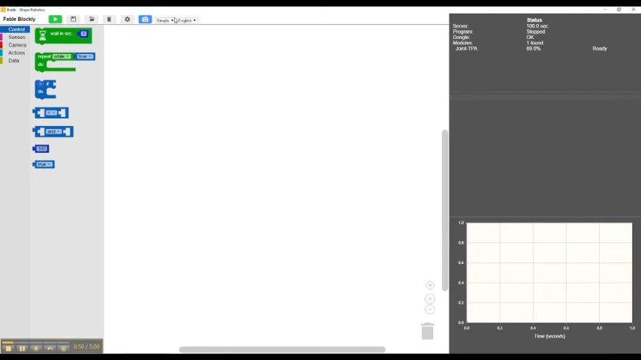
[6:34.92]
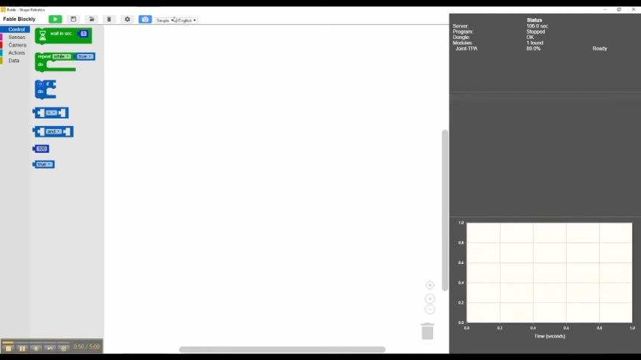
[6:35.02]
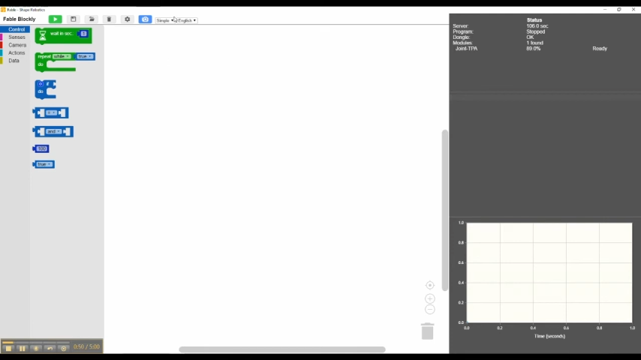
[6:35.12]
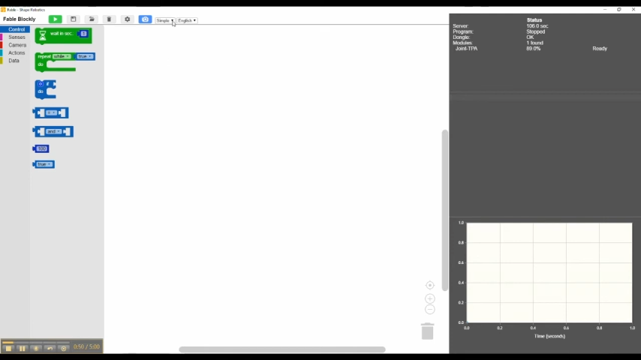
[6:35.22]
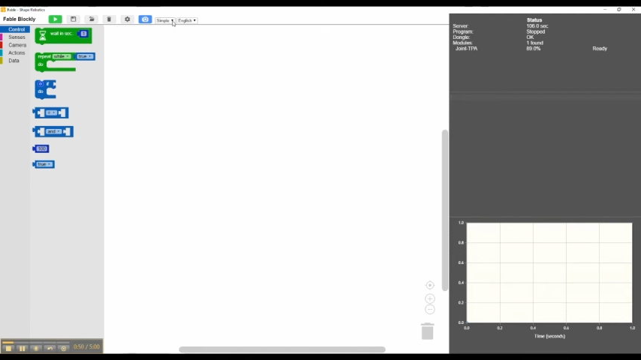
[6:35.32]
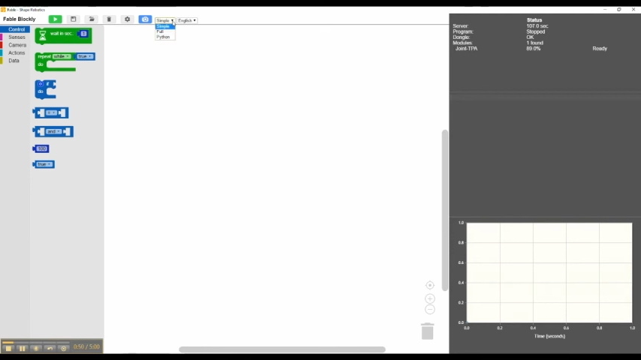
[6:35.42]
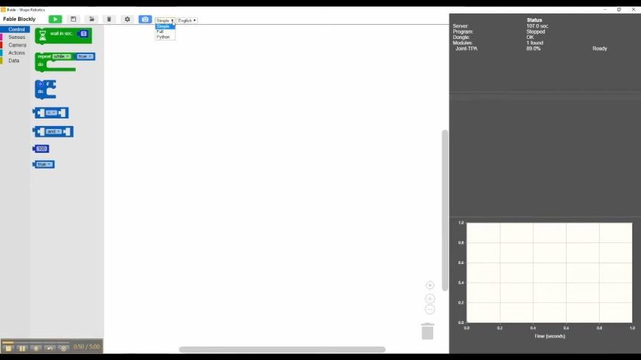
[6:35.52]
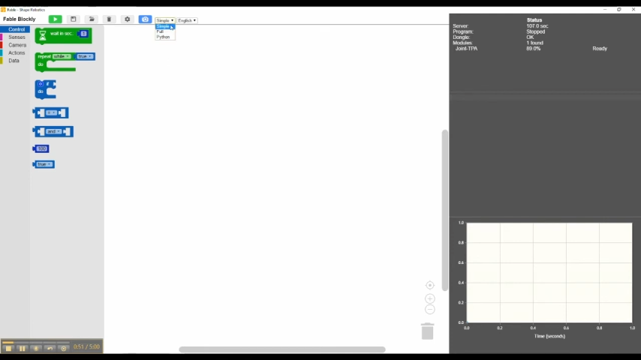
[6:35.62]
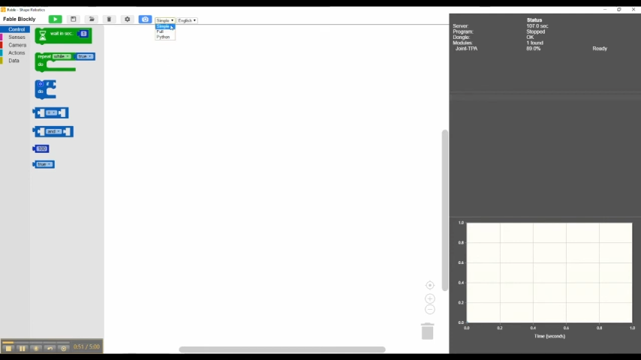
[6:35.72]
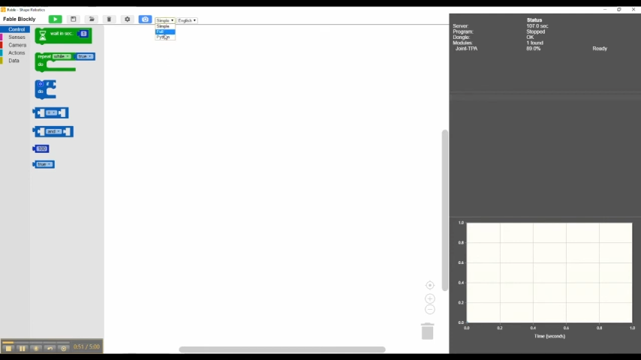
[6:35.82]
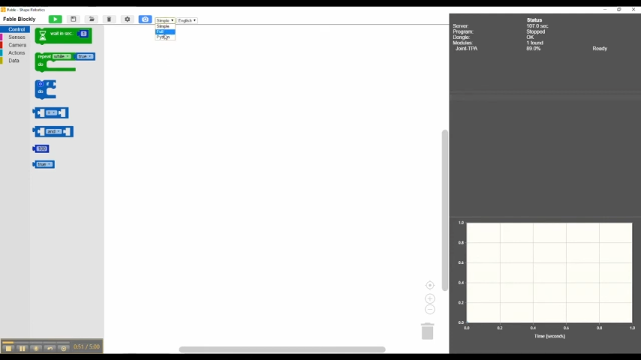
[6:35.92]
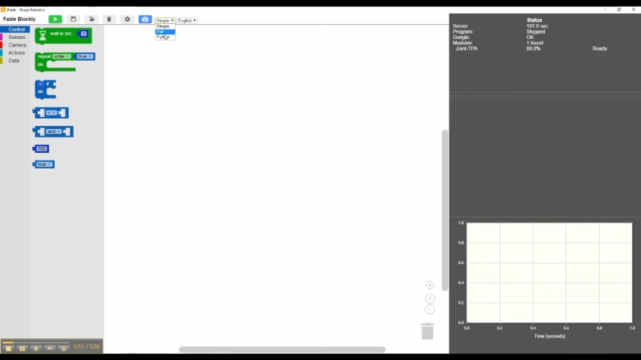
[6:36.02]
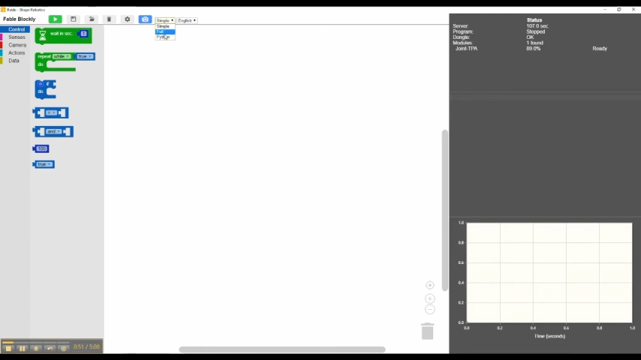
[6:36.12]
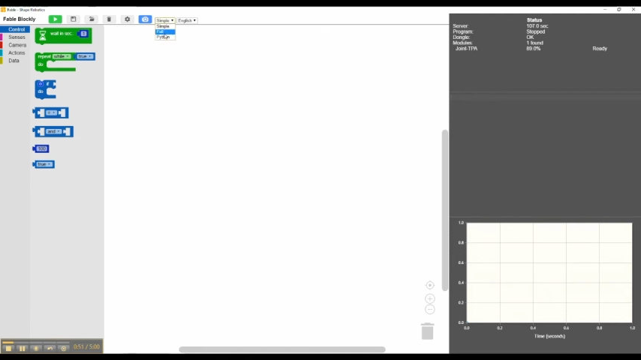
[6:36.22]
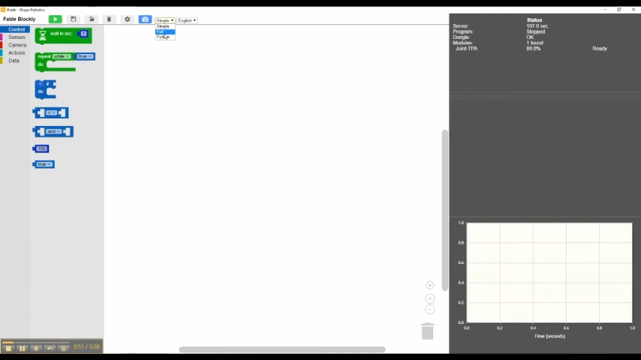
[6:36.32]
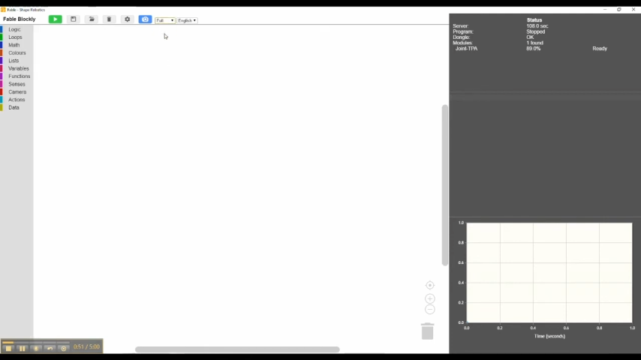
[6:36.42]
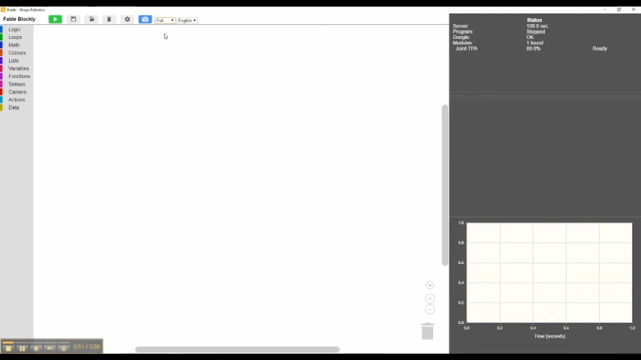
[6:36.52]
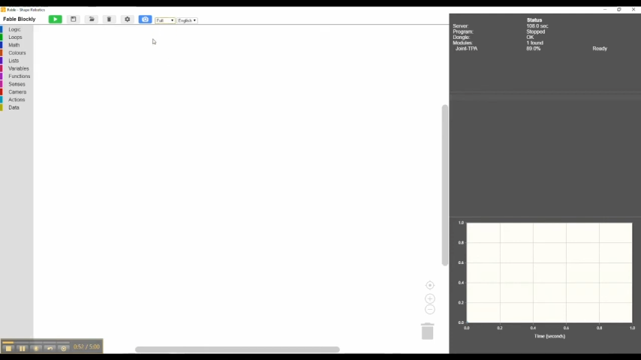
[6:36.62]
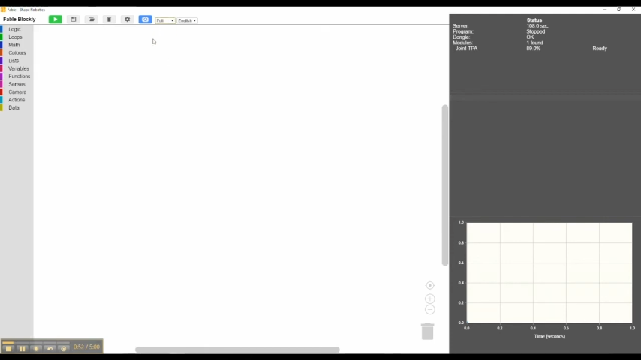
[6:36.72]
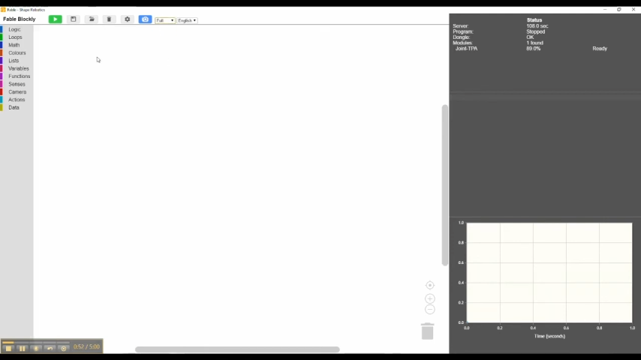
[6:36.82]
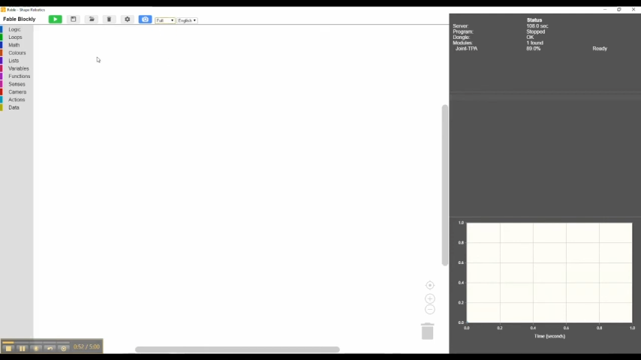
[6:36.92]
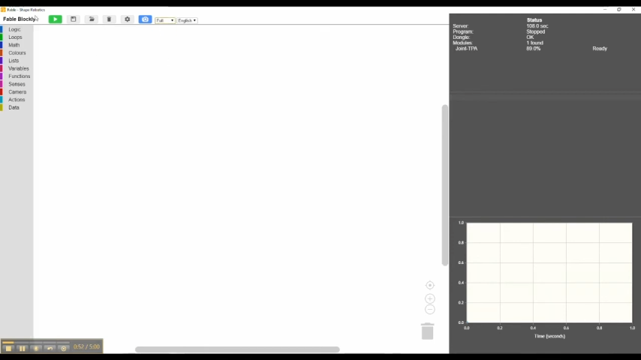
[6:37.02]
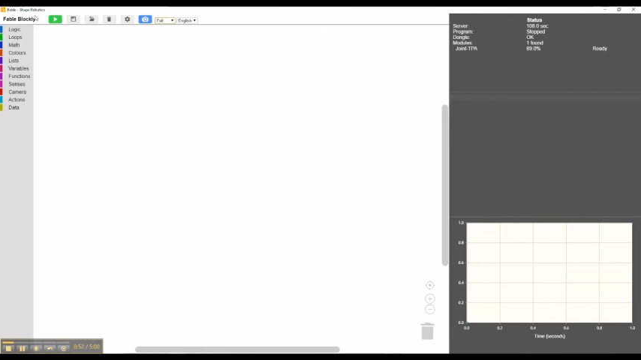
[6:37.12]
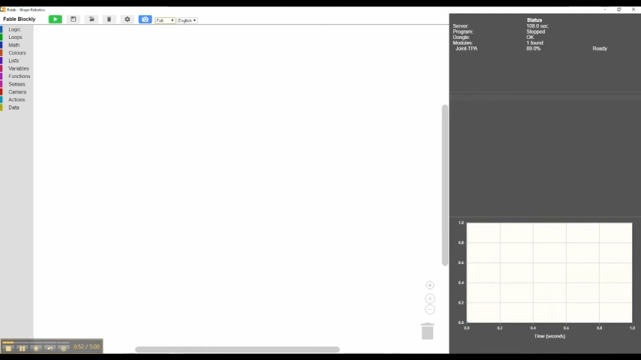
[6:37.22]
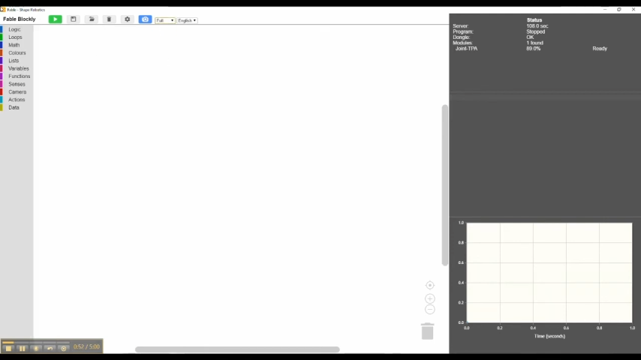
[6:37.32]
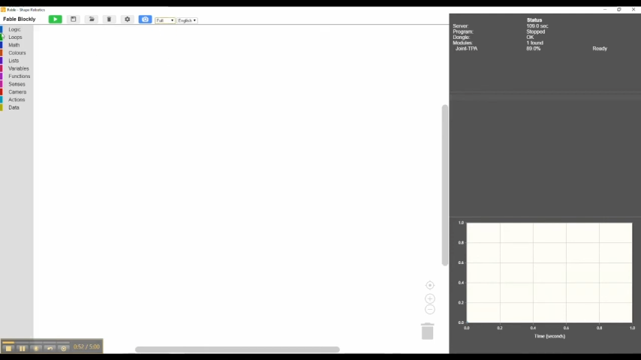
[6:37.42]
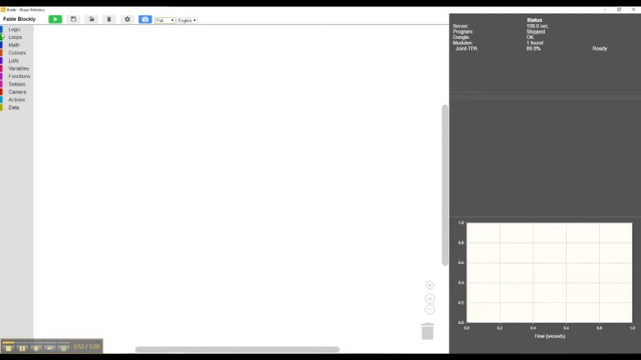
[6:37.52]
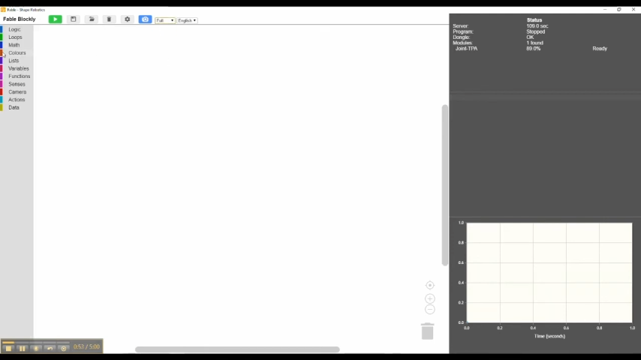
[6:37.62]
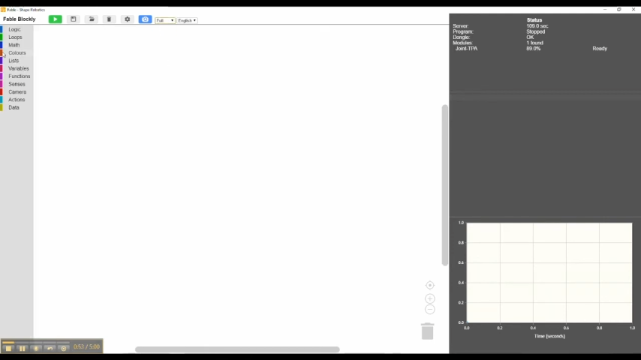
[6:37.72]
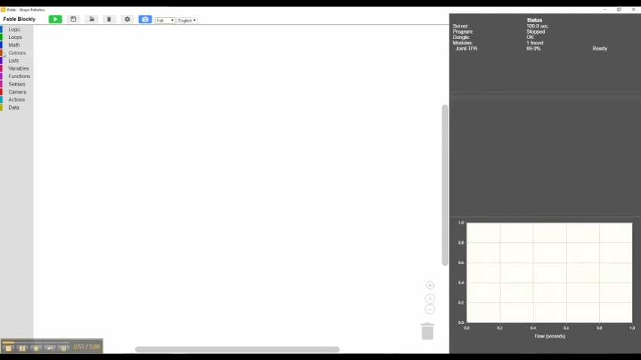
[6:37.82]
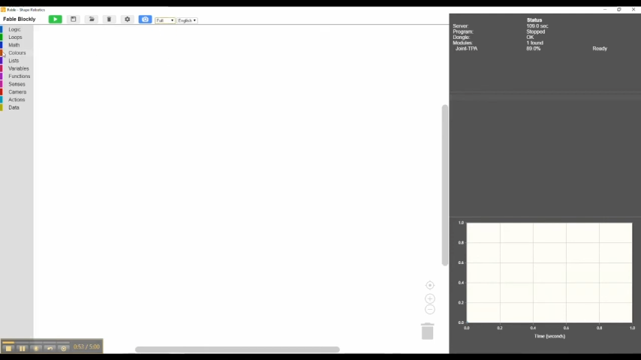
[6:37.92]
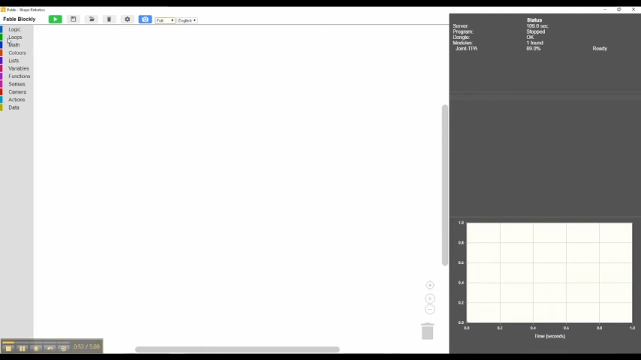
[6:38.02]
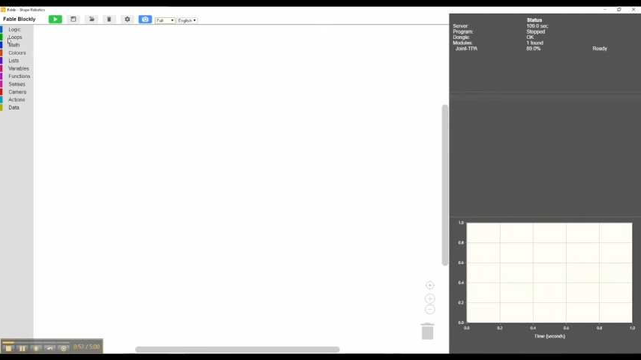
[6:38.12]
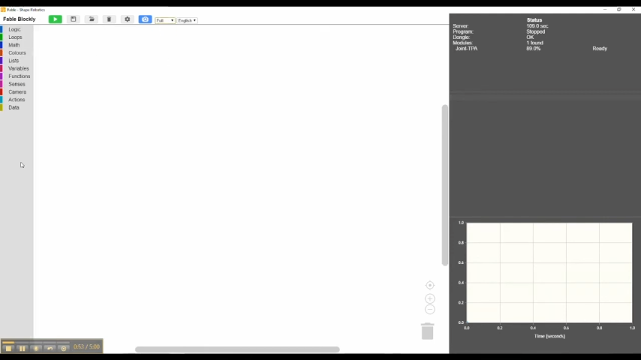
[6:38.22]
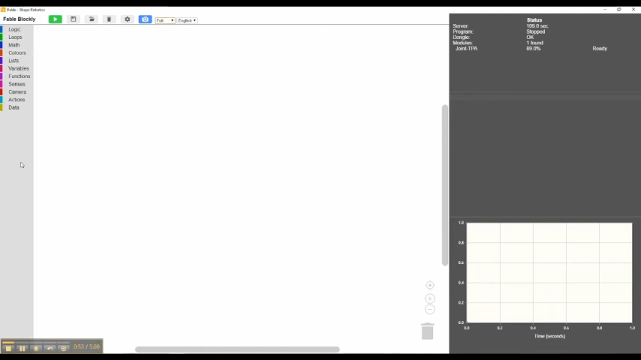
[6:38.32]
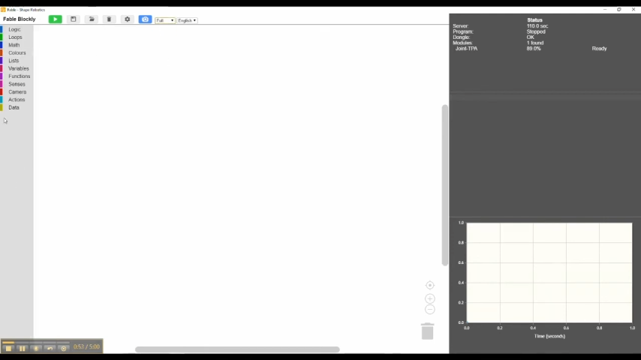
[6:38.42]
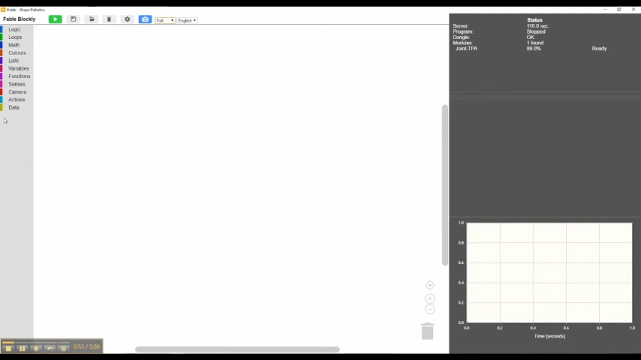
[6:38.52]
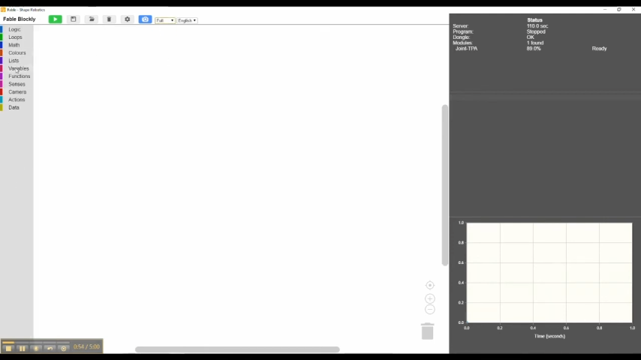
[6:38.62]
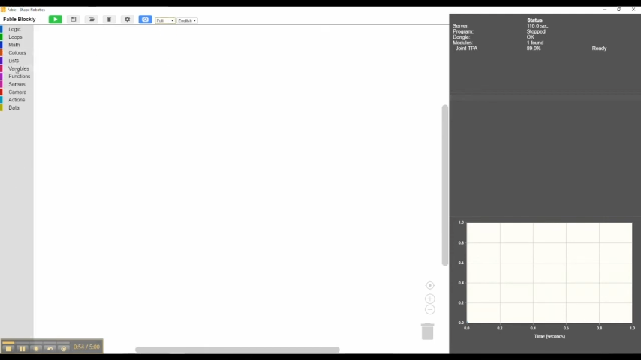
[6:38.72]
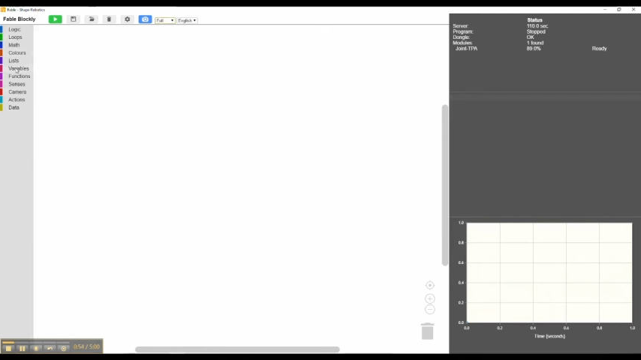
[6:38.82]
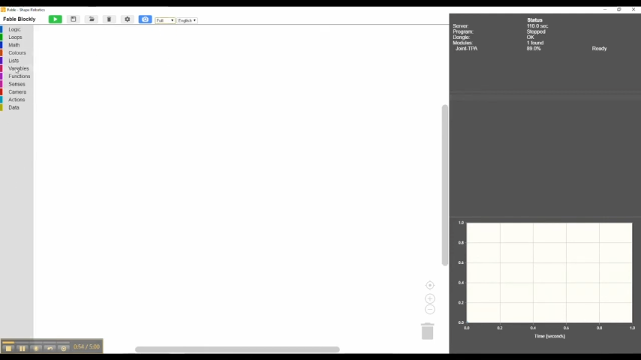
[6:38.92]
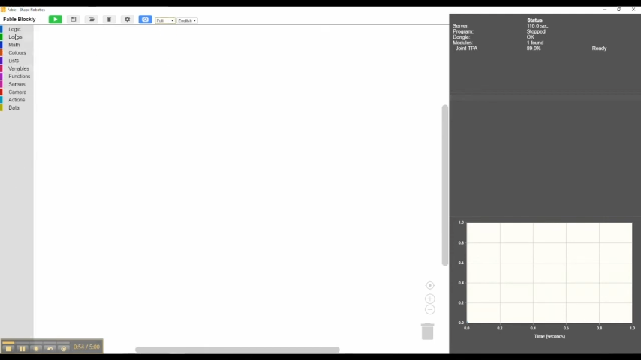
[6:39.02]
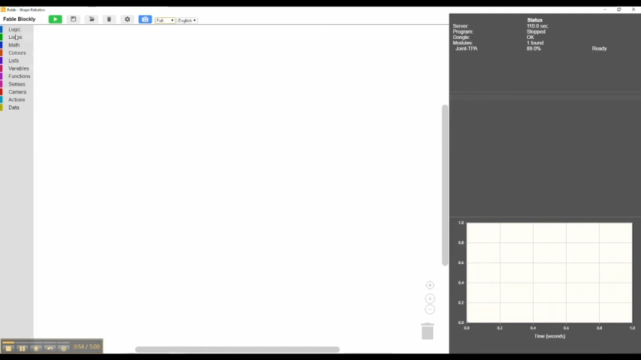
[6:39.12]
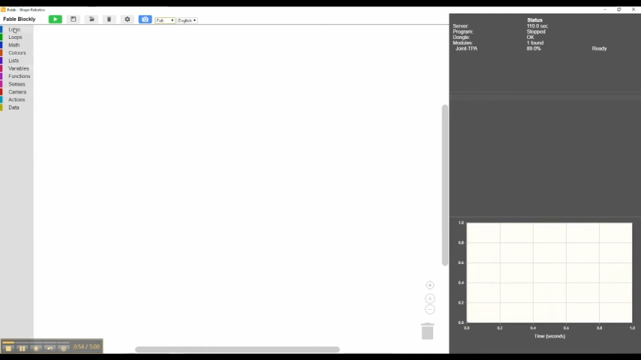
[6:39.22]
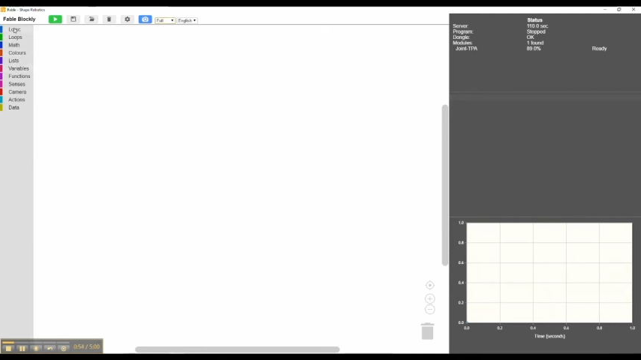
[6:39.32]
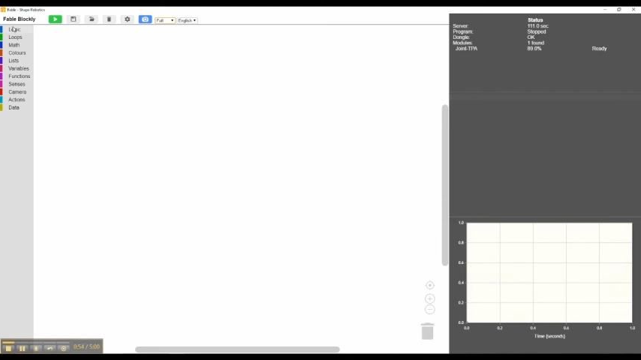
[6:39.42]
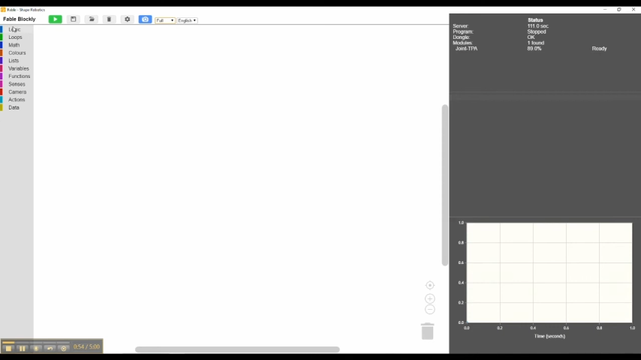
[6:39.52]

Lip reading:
Nobody's mouth can be seen.